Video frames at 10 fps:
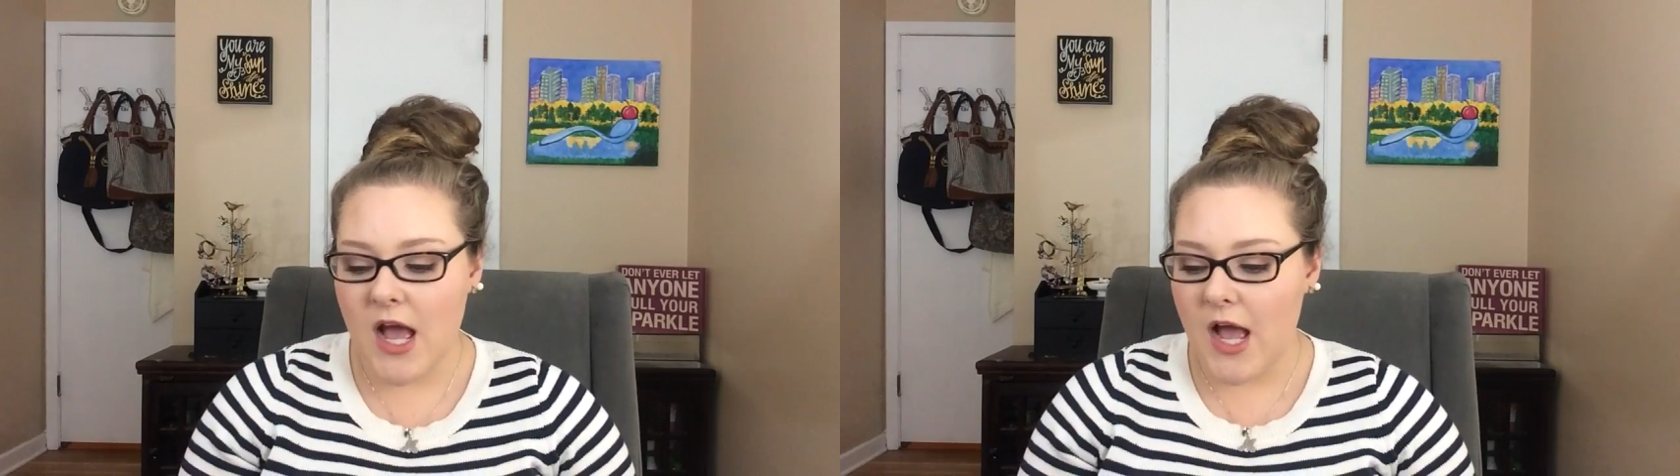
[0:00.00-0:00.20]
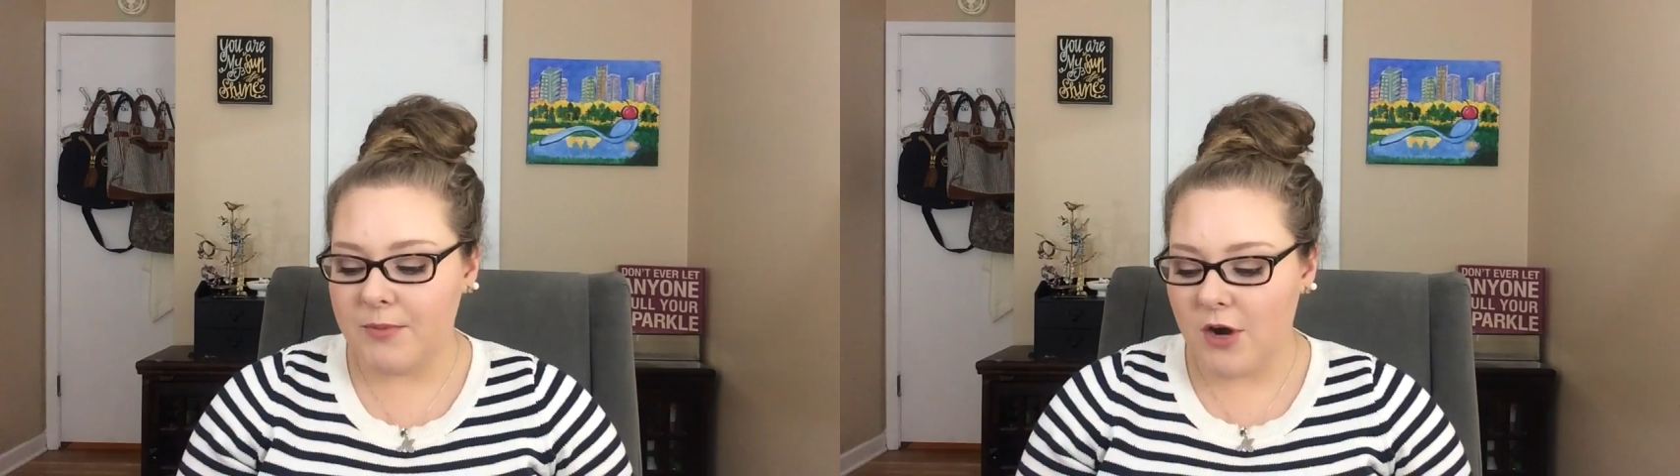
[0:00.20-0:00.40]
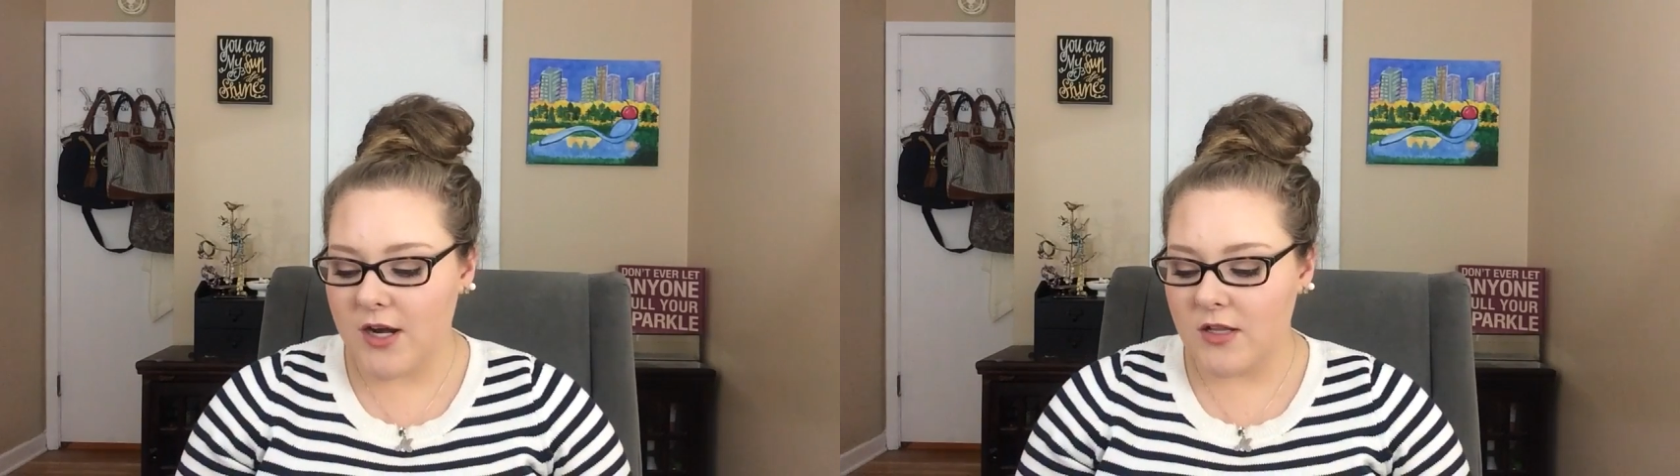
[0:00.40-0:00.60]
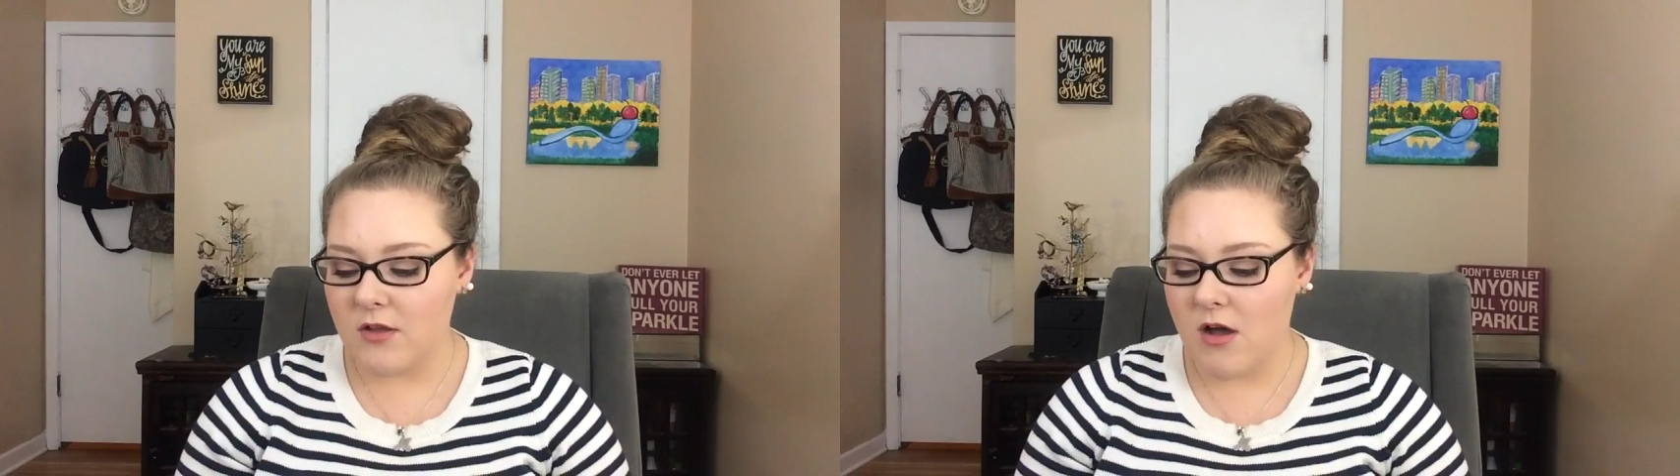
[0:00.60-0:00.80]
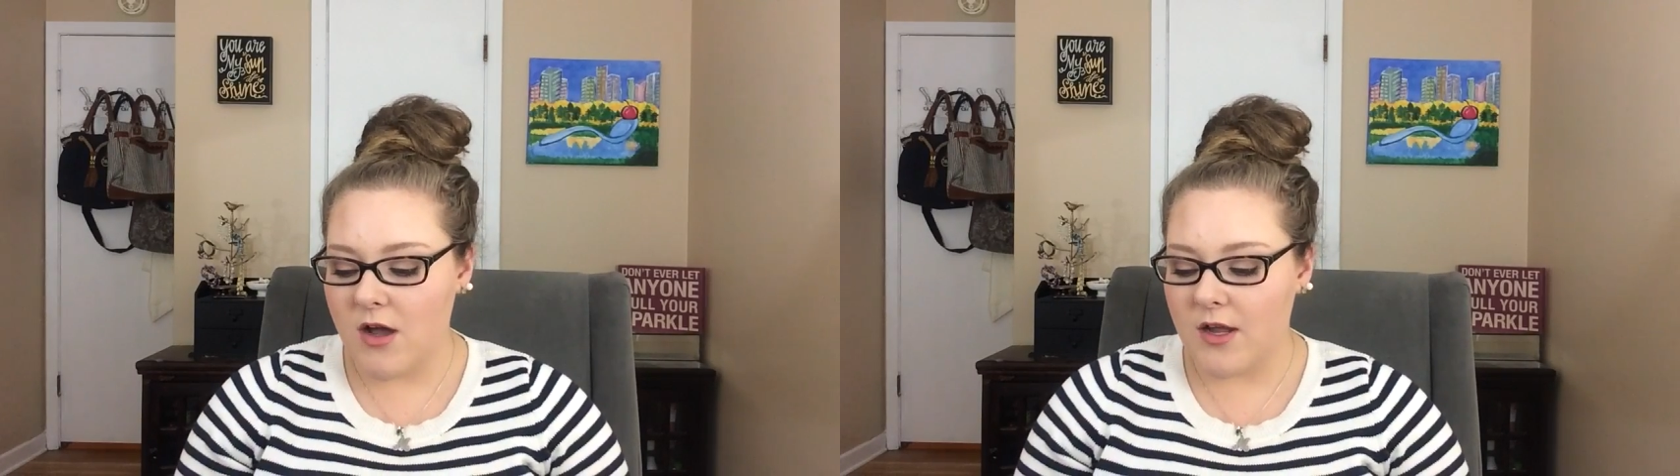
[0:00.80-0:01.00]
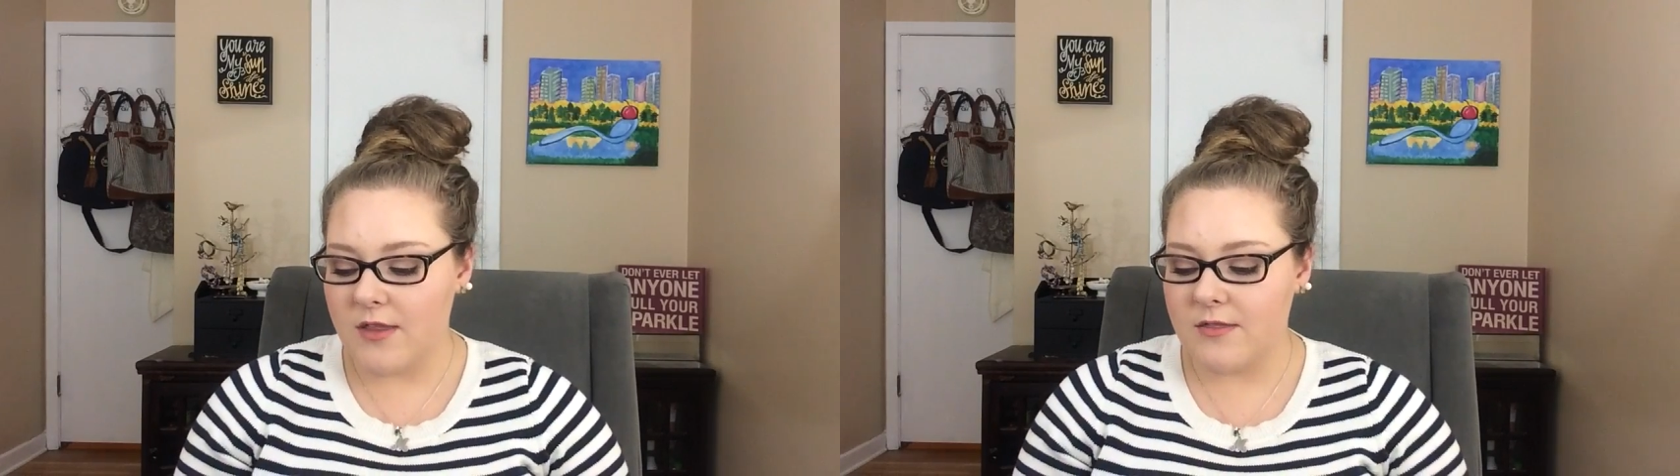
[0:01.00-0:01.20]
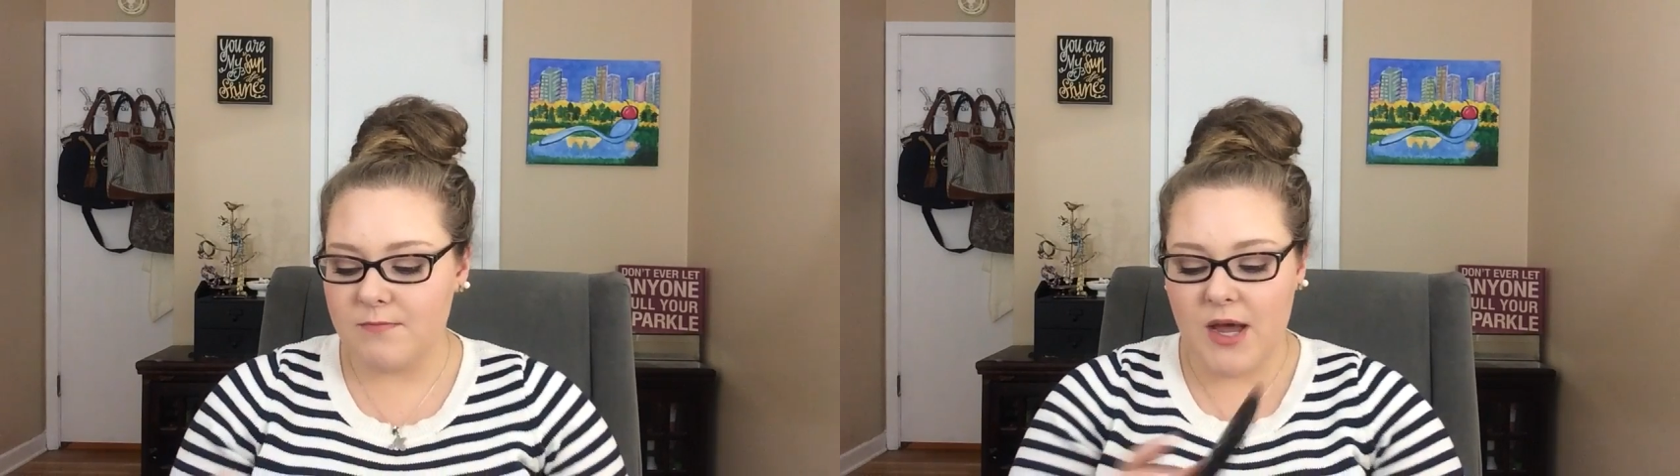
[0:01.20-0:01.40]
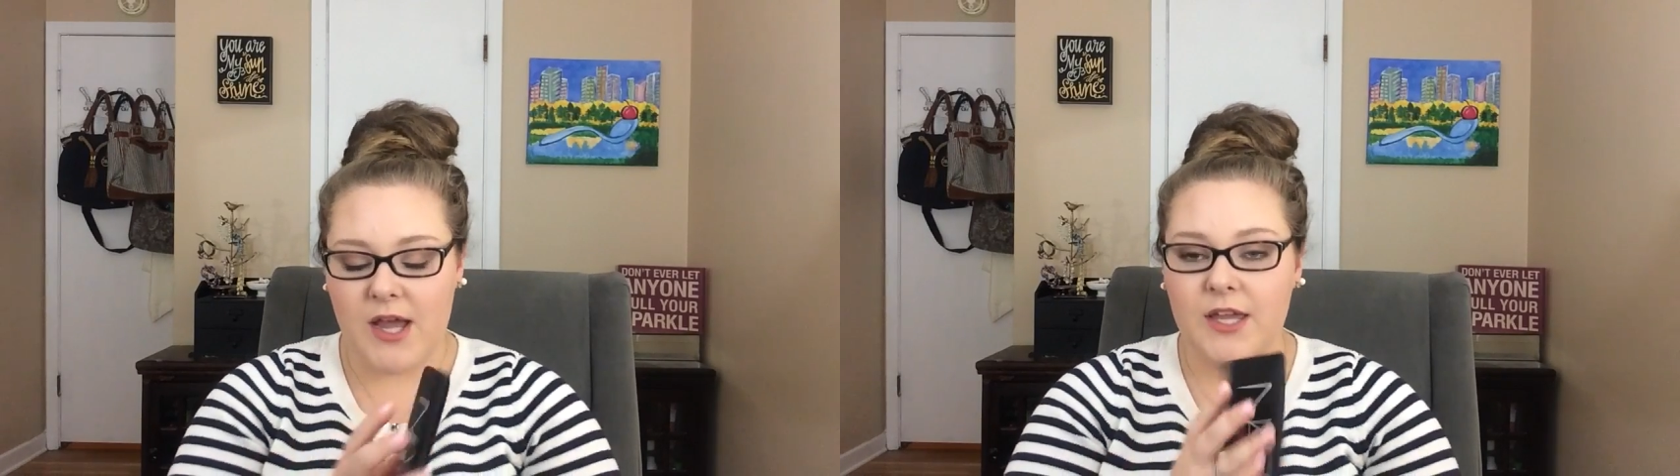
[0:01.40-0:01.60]
I brought along
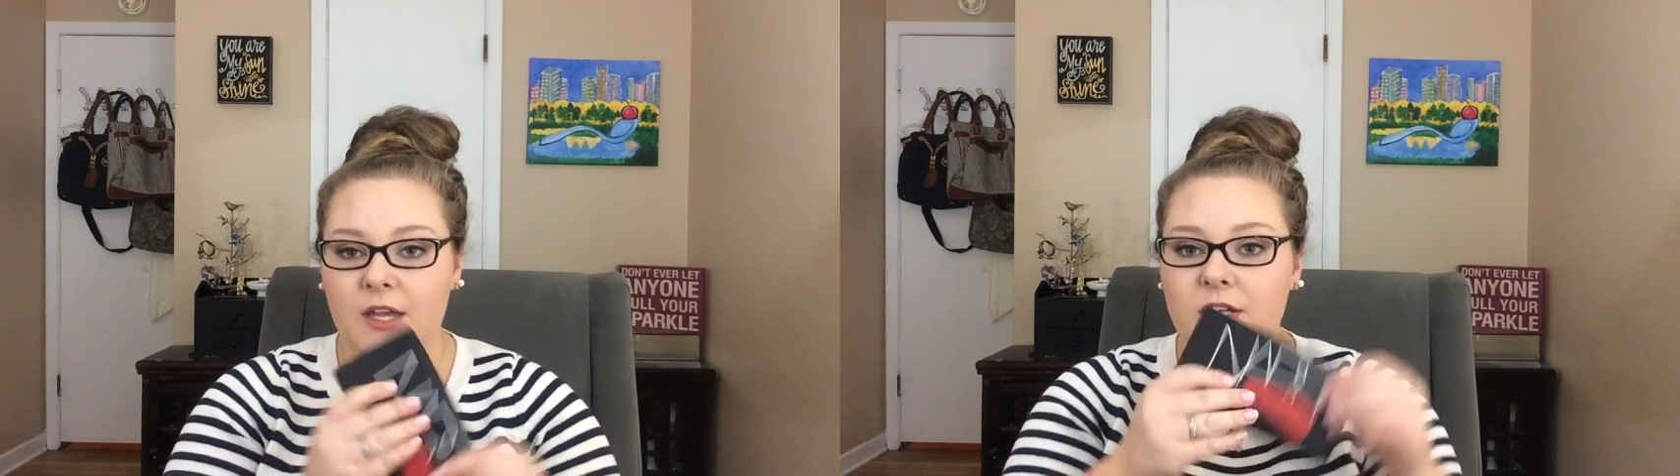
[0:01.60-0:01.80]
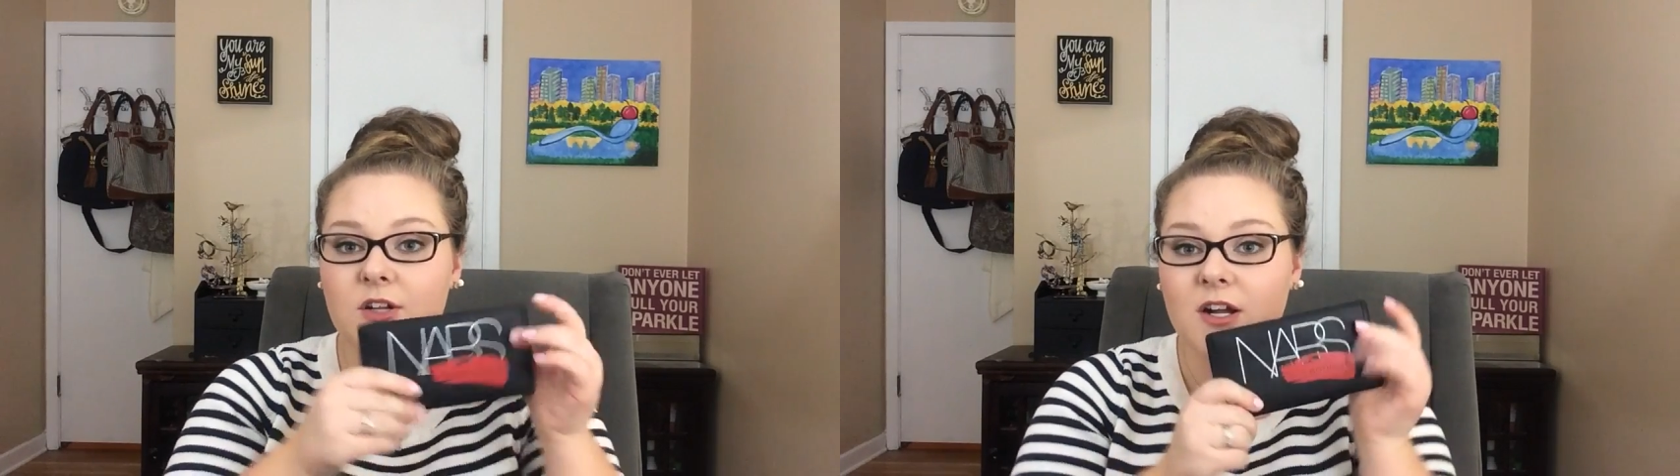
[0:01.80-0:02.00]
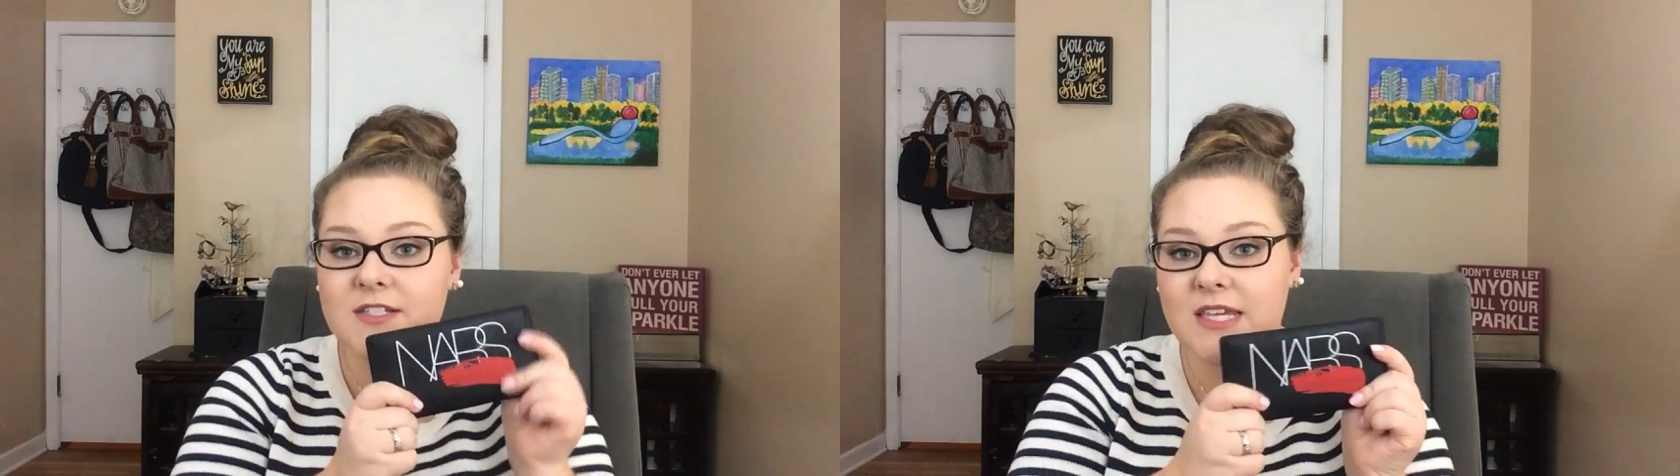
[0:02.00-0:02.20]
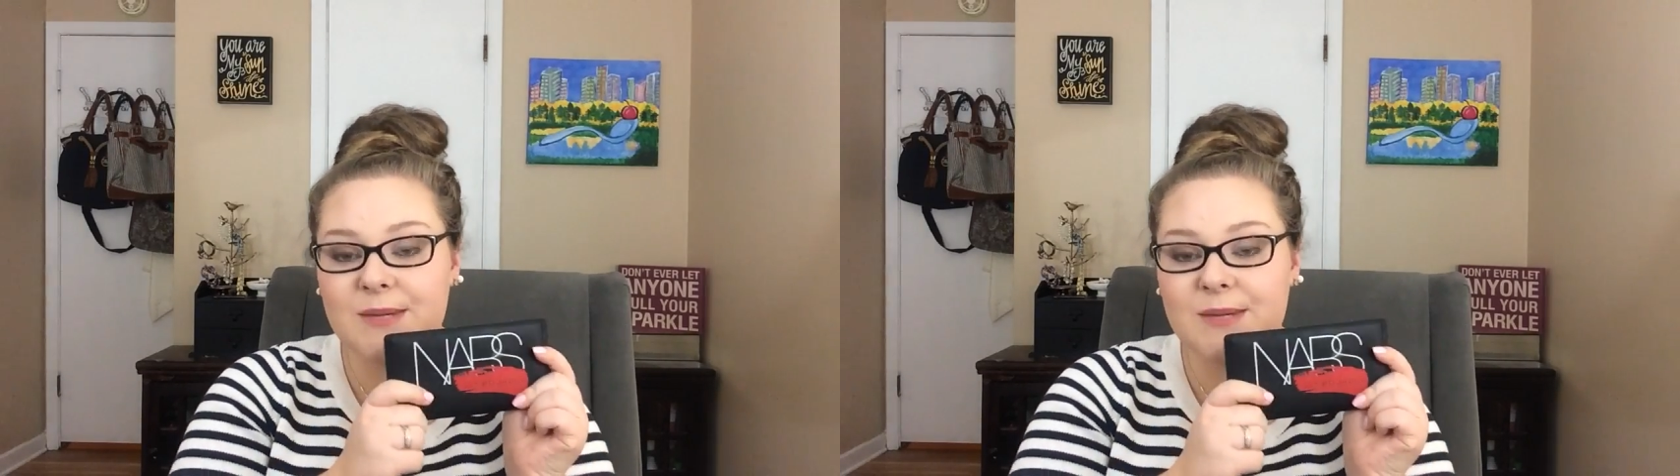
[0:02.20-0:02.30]
my NARS